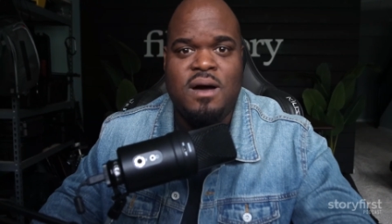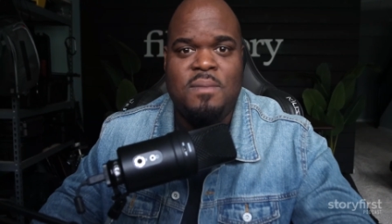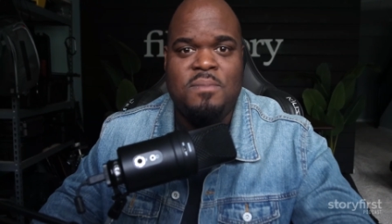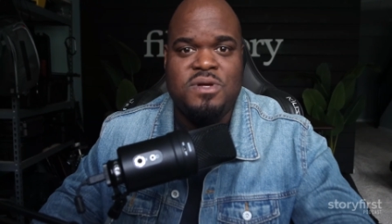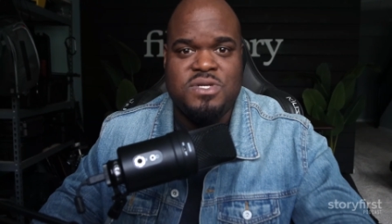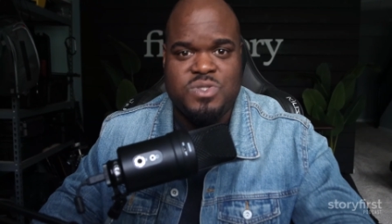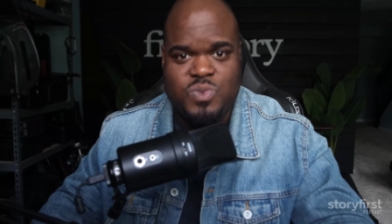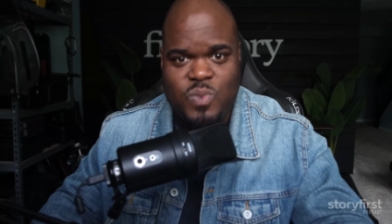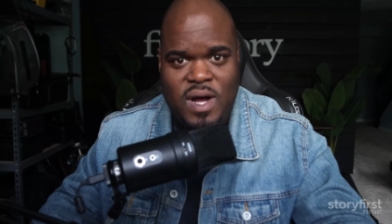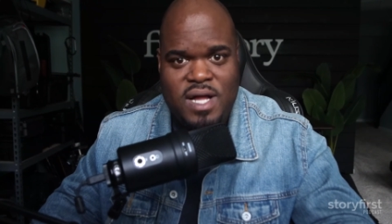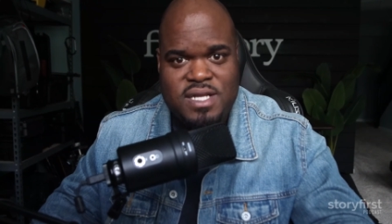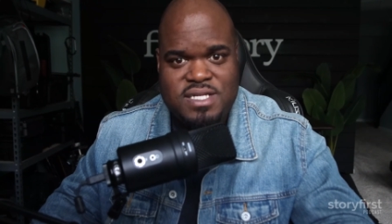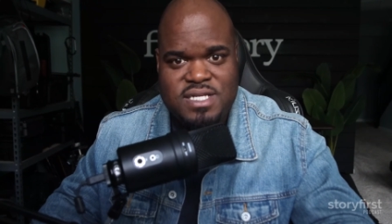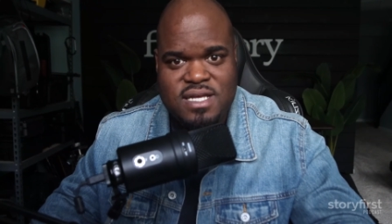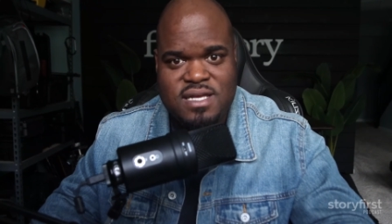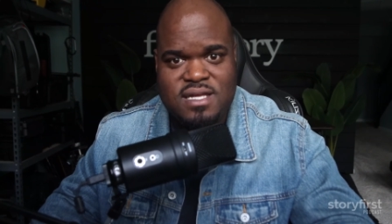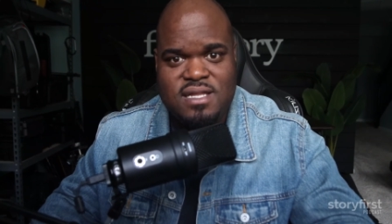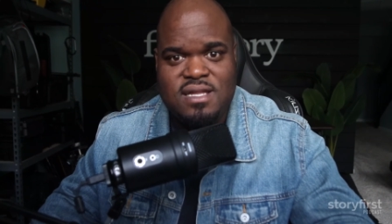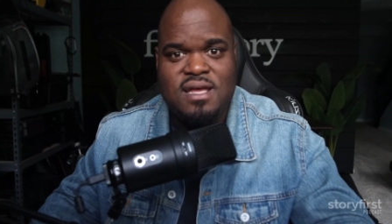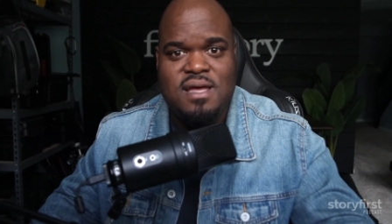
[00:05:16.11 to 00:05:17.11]
is watching
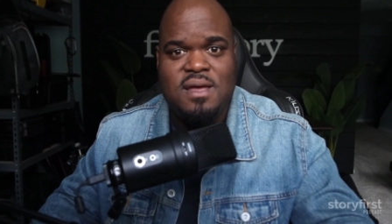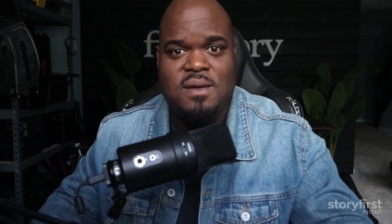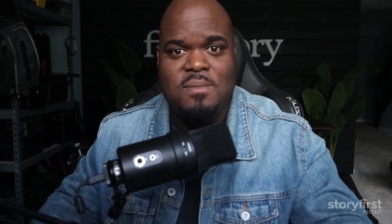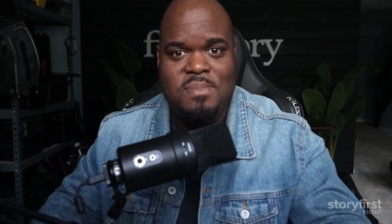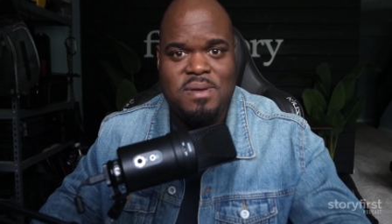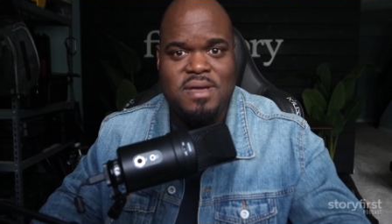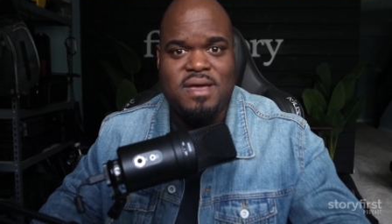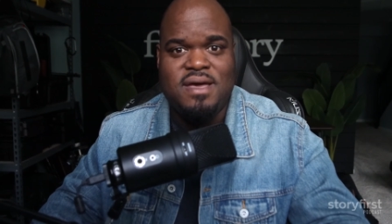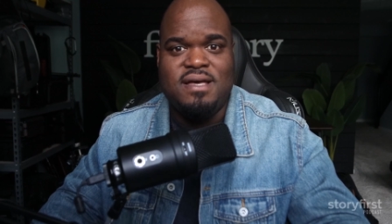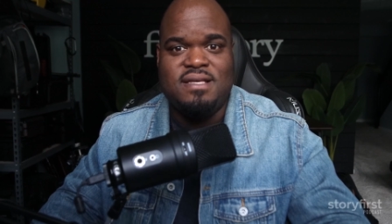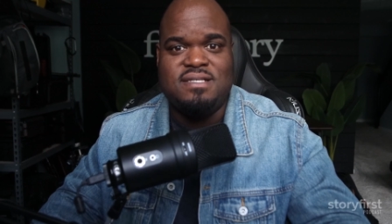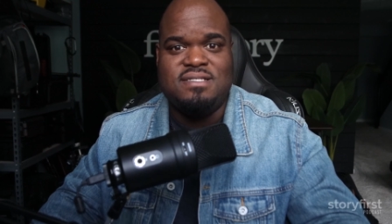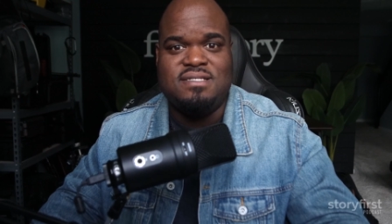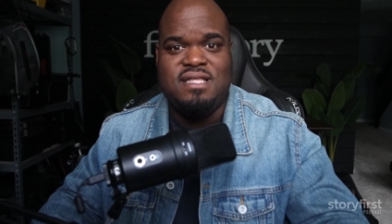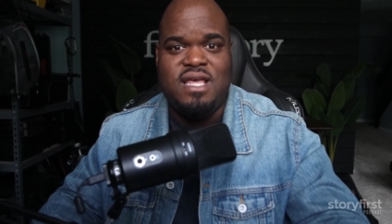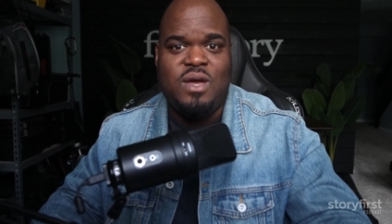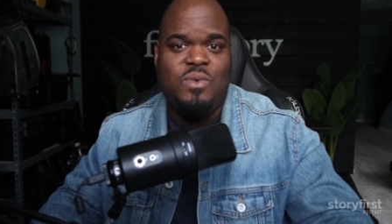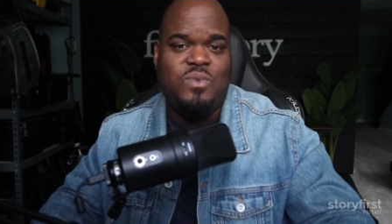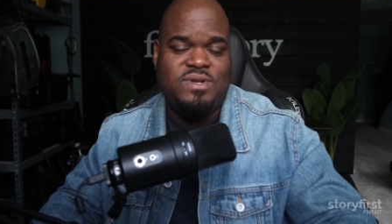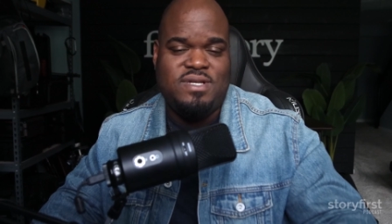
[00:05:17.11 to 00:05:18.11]
it because
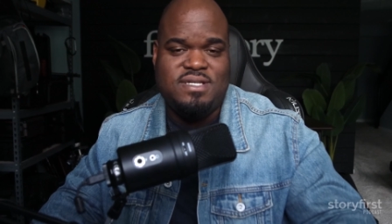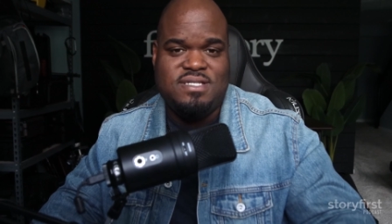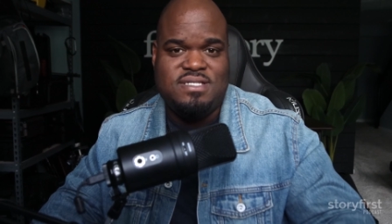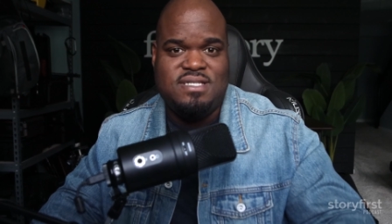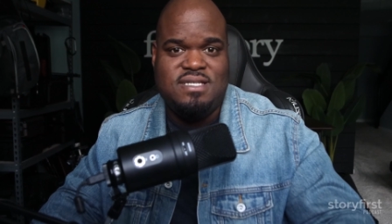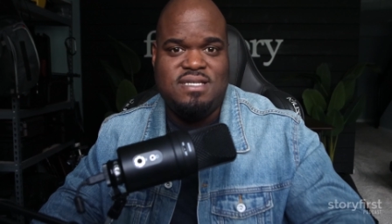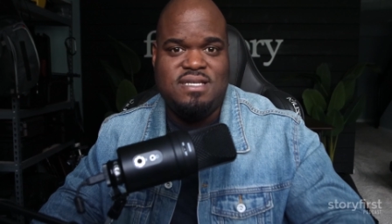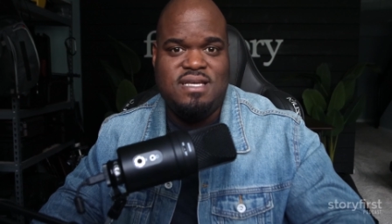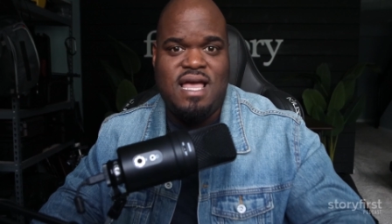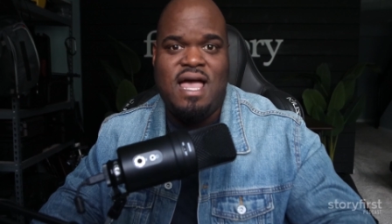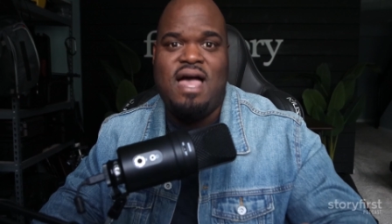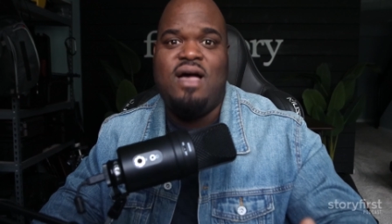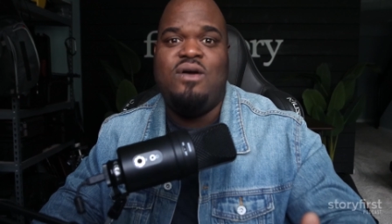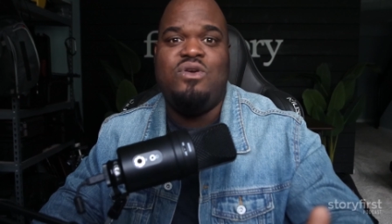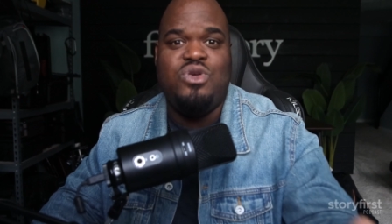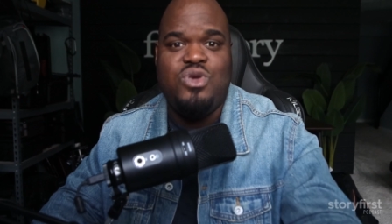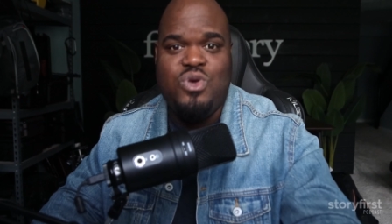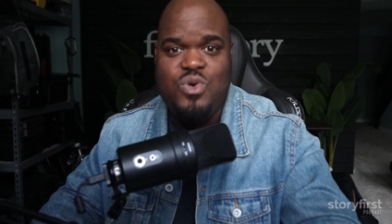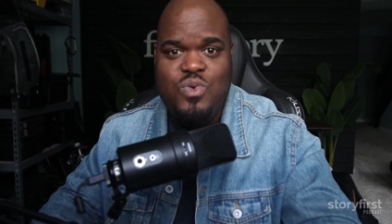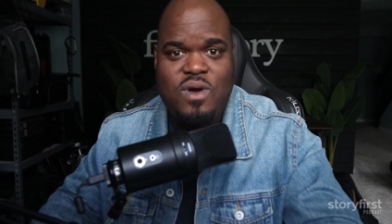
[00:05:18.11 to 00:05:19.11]
they want to see how
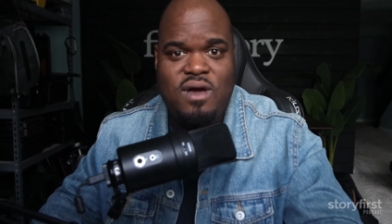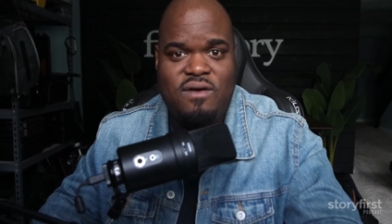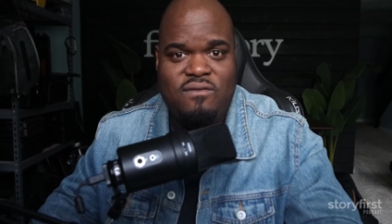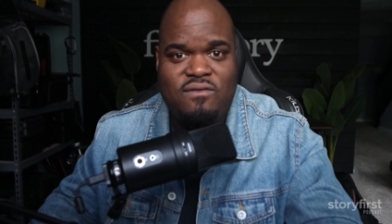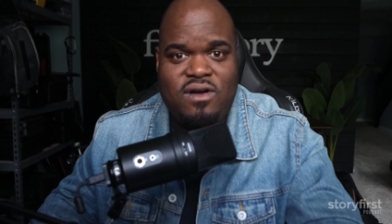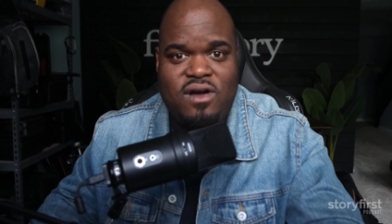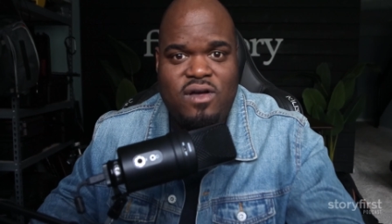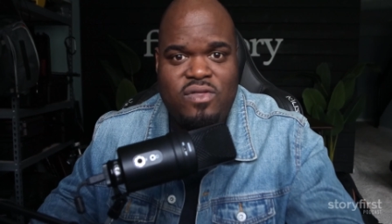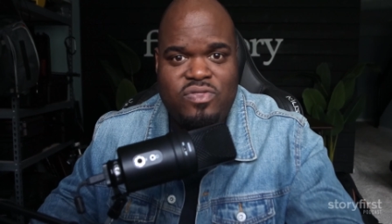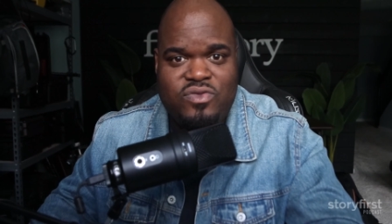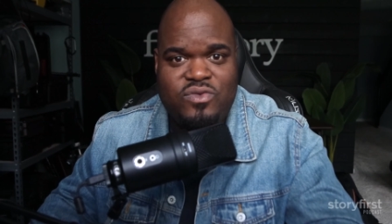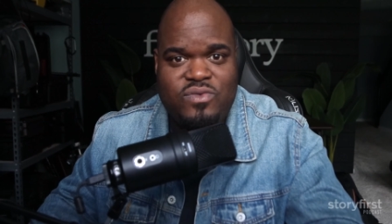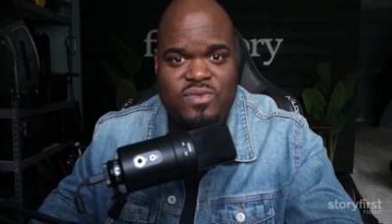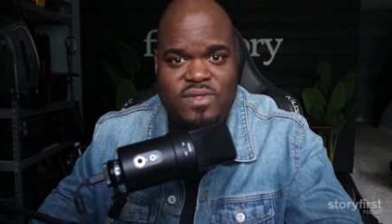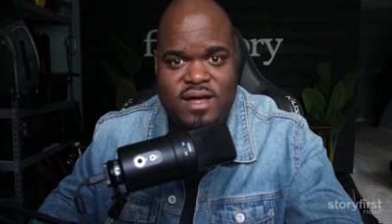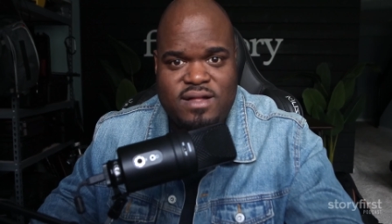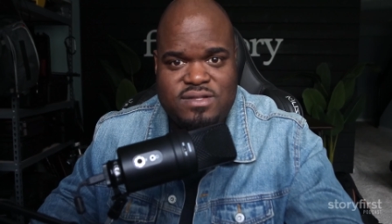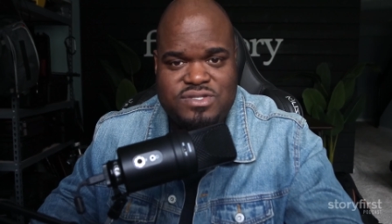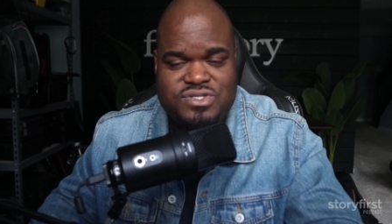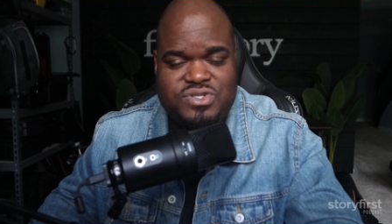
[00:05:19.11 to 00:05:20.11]
you have gone through
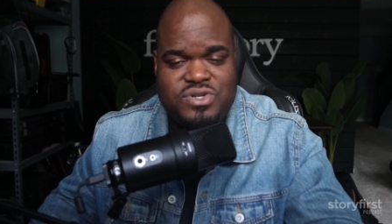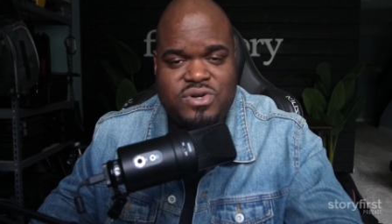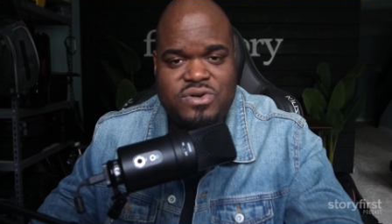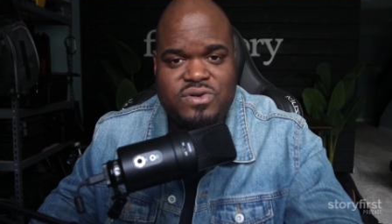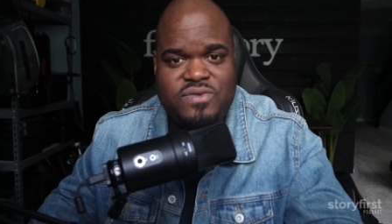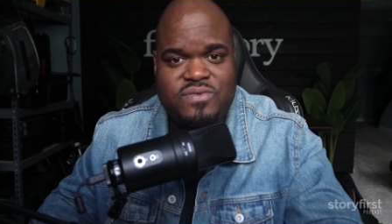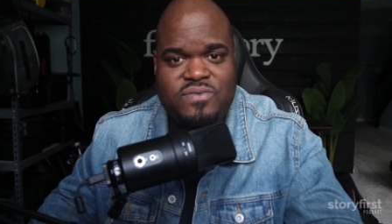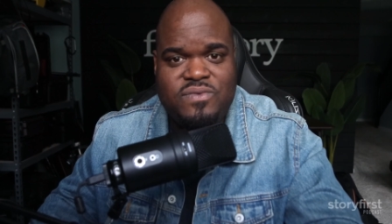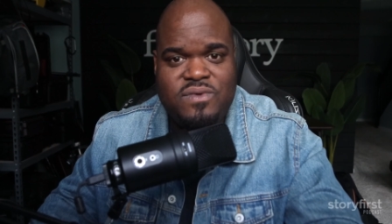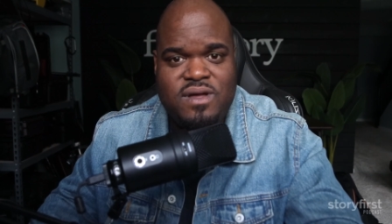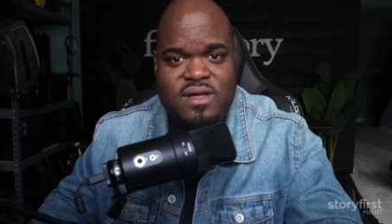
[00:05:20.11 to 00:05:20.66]
that struggle.